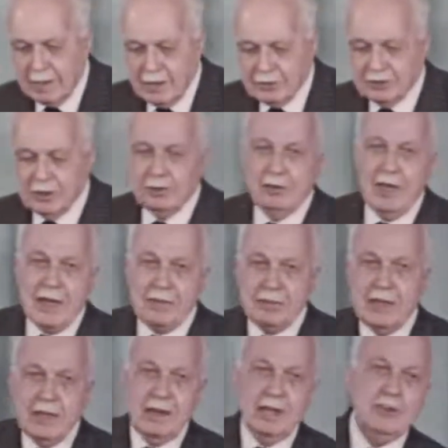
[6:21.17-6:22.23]
So that
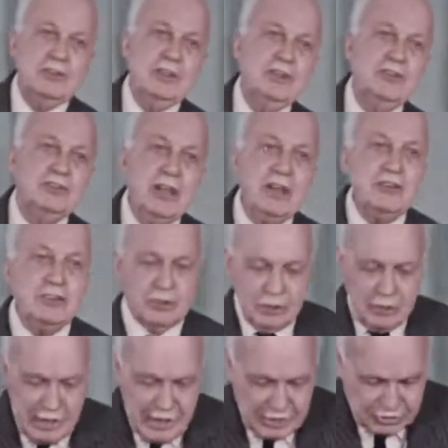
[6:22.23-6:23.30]
then is the essential
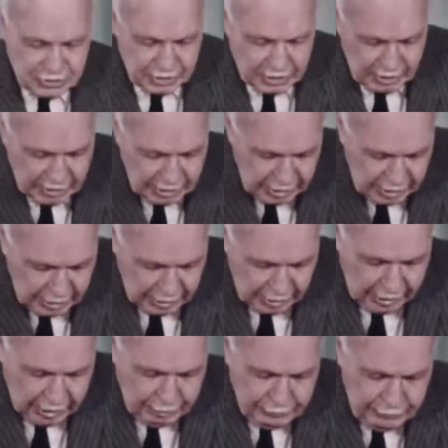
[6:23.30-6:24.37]
nature
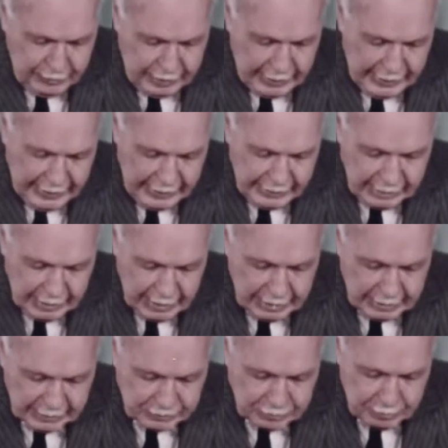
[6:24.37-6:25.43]
of an
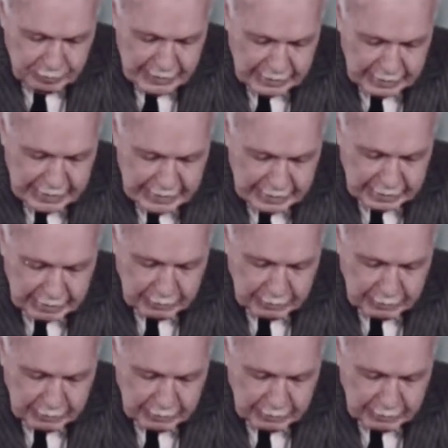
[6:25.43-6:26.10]
electromagnetic